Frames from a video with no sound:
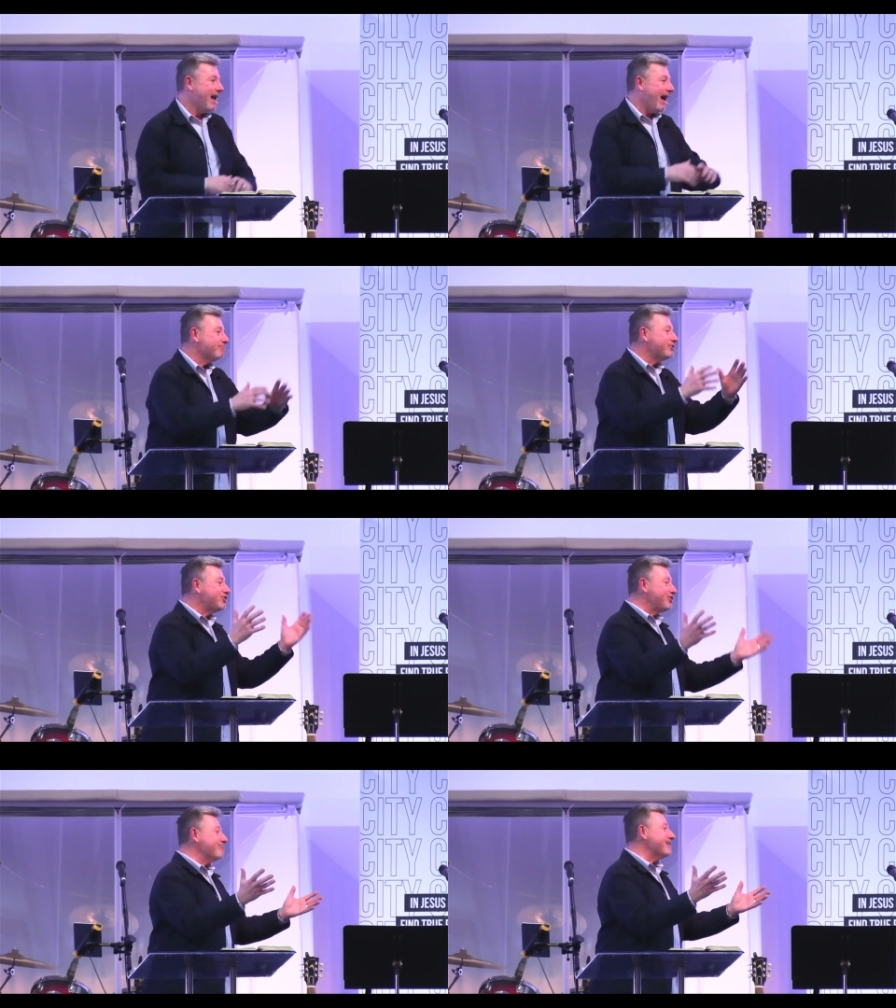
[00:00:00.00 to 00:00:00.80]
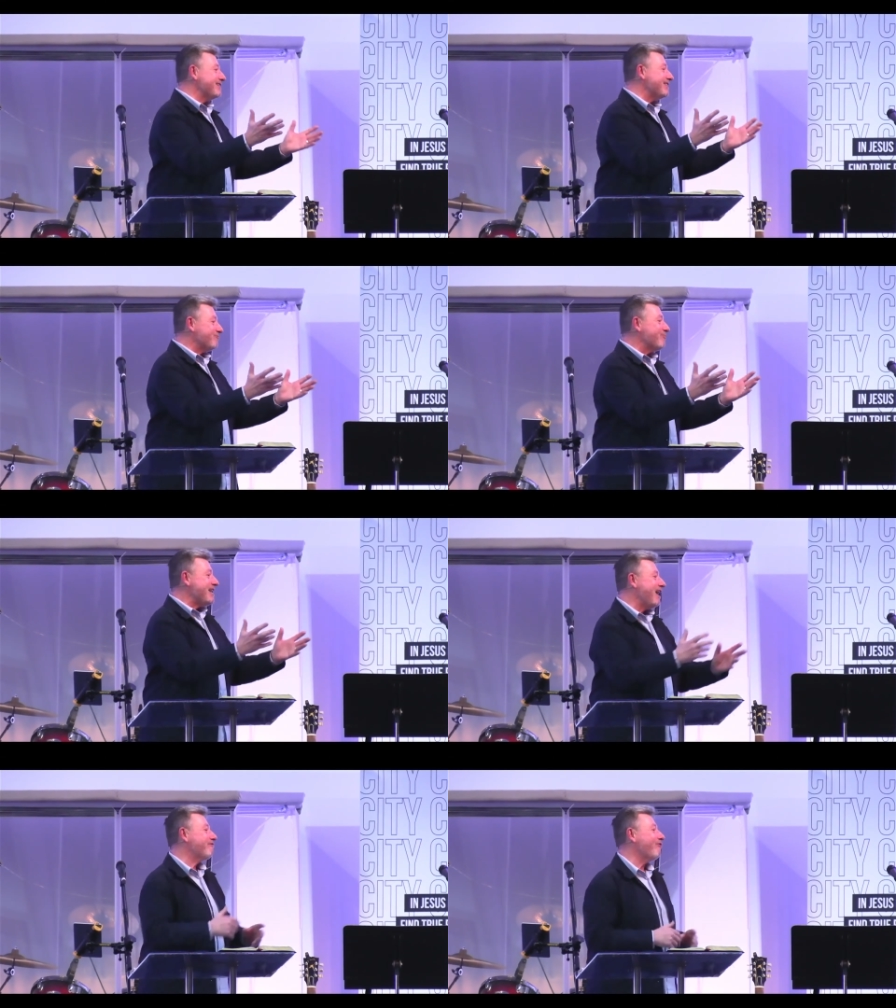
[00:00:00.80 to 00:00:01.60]
I'm sure that we
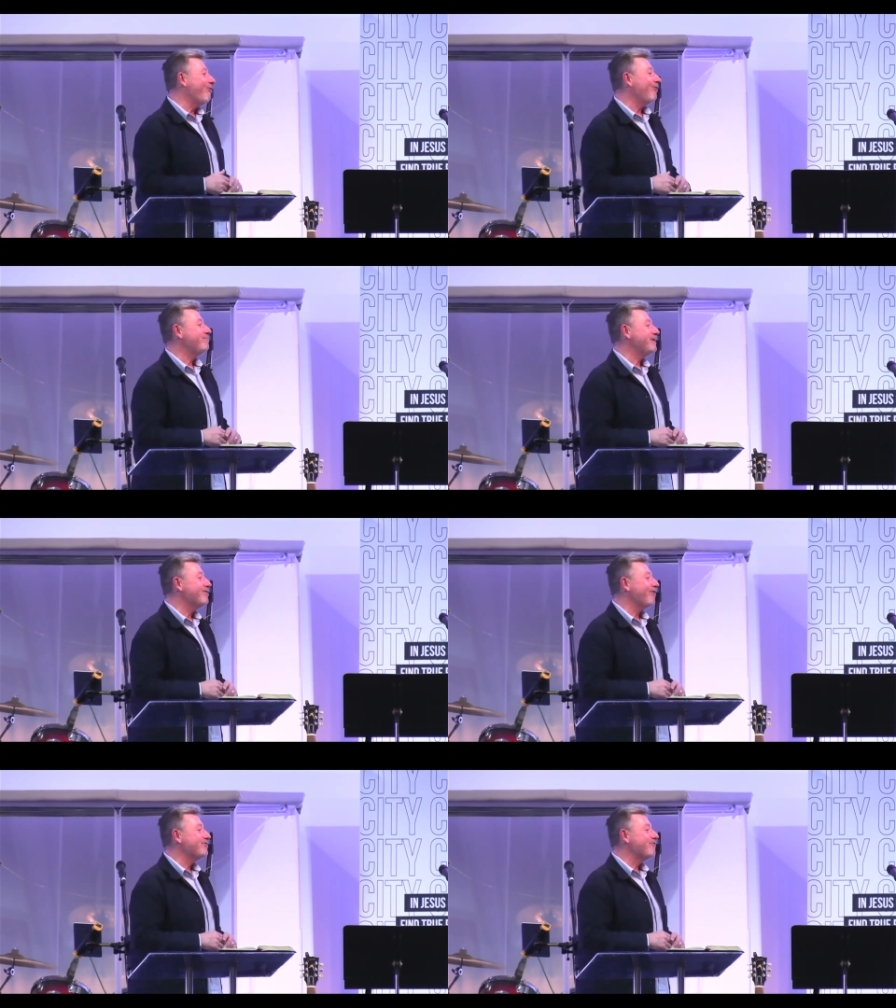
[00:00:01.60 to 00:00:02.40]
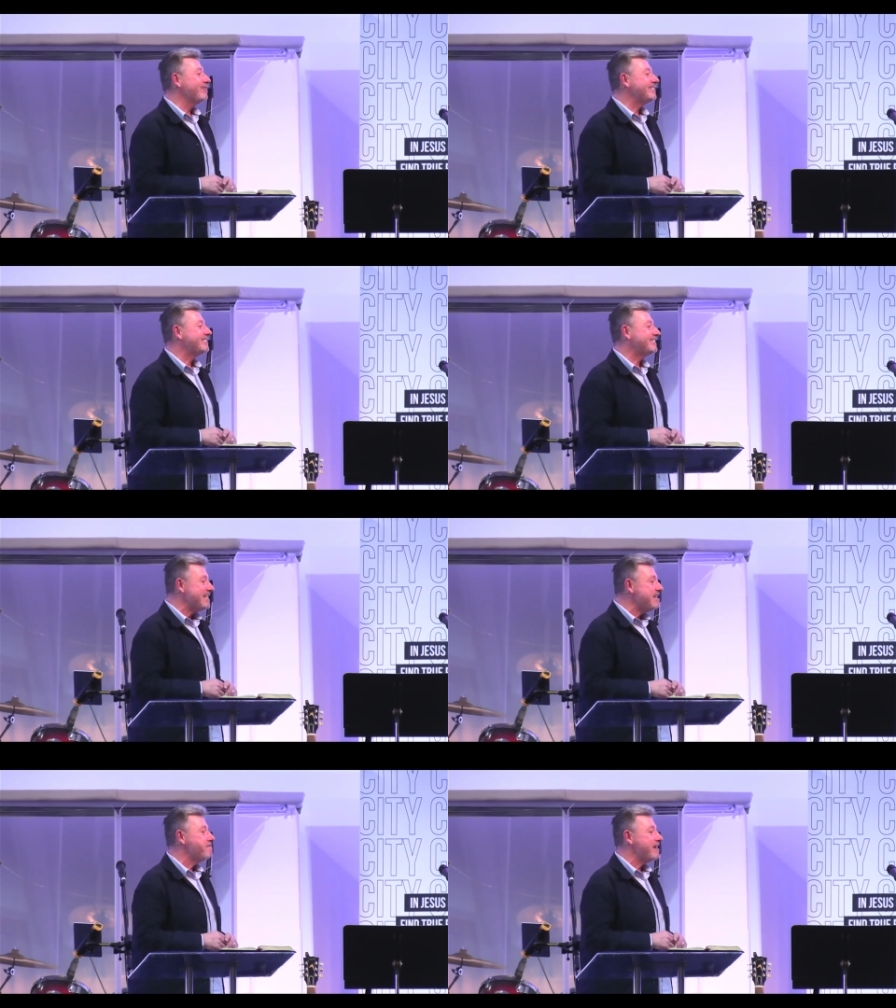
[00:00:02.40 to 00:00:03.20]
have all been on the
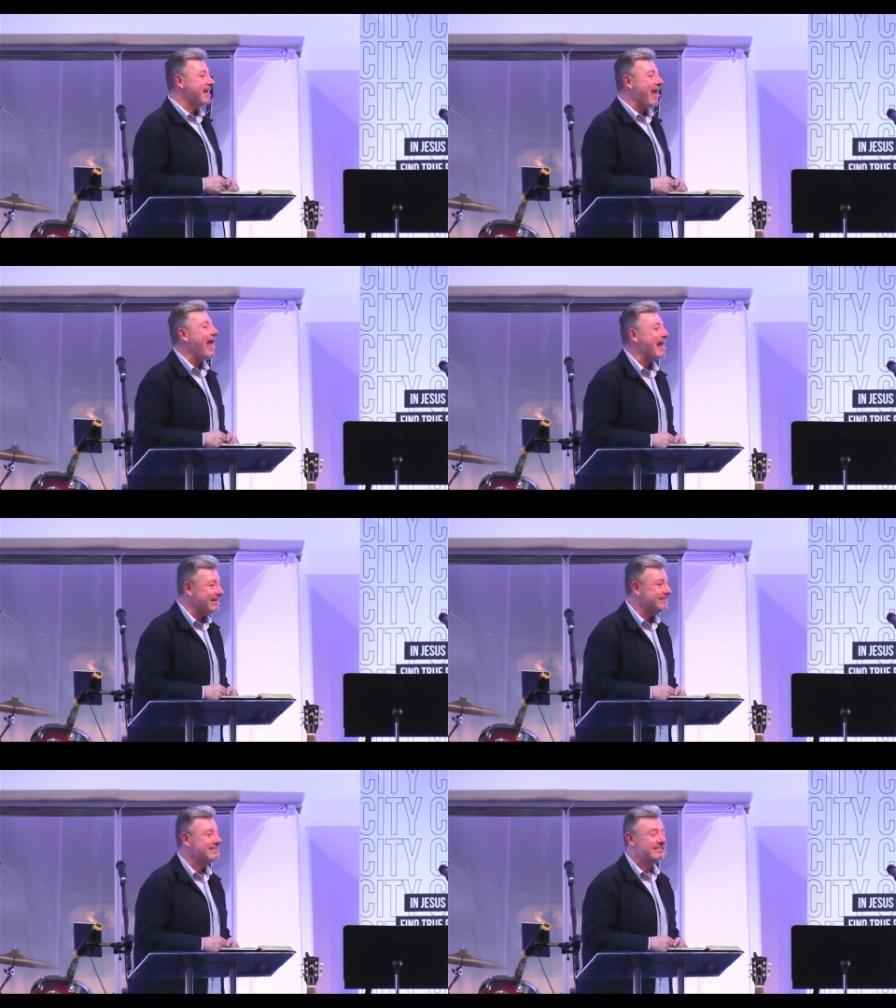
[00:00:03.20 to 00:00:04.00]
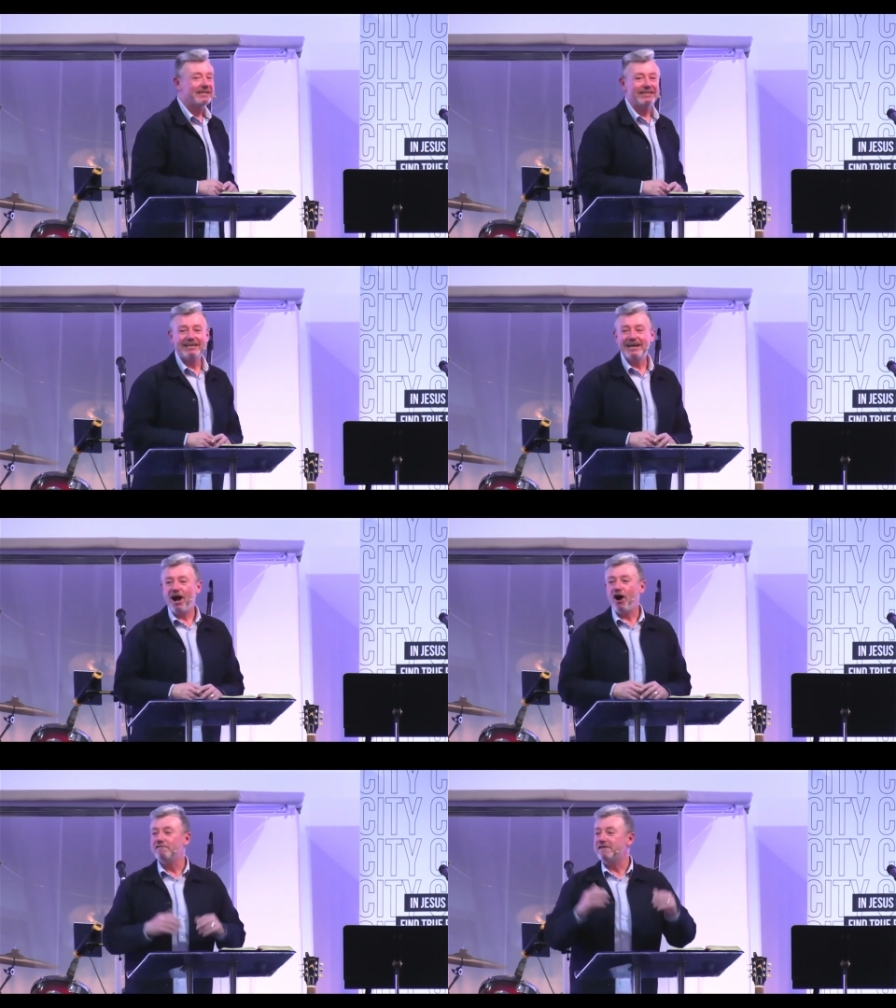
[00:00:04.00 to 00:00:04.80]
receiving end
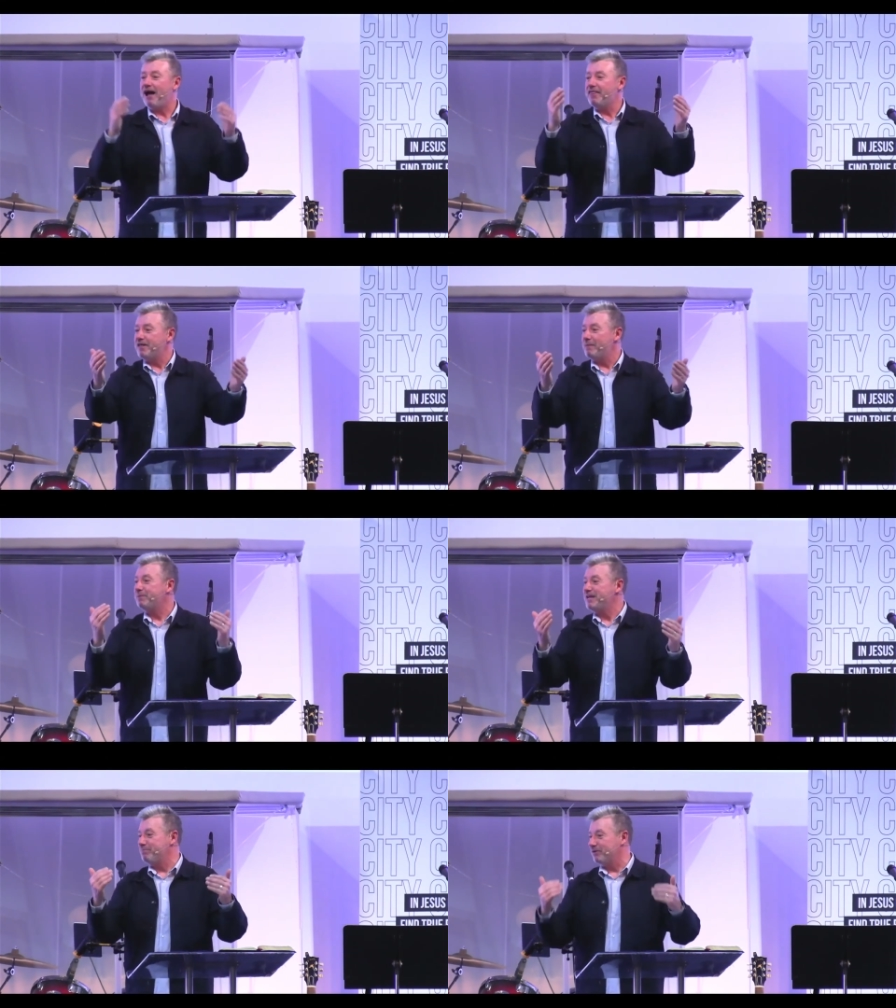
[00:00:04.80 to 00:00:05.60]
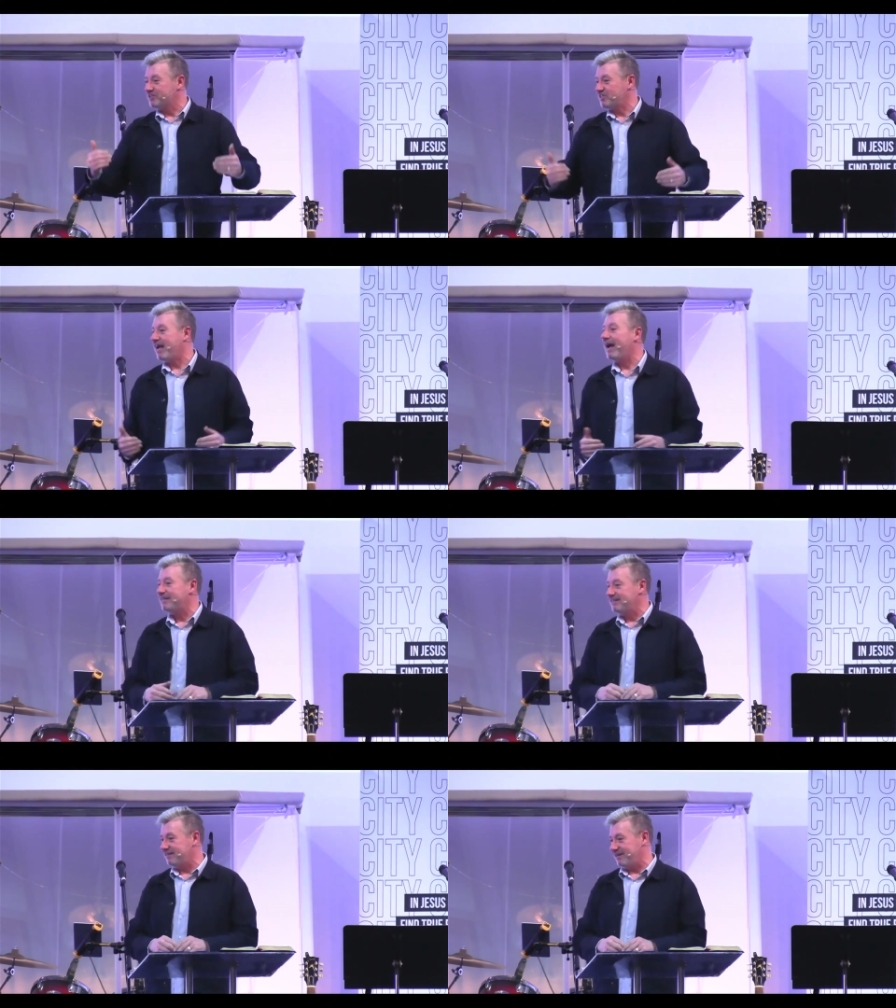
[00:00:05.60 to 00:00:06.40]
of other people's
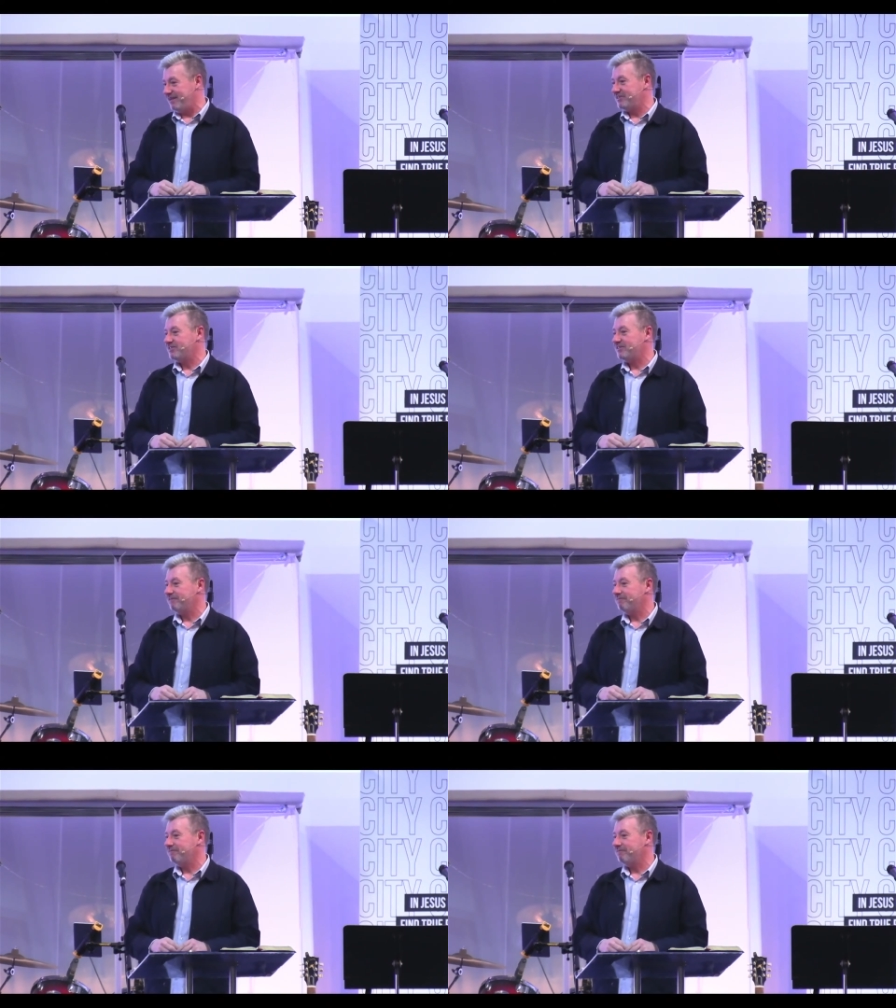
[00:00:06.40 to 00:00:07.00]
kindness.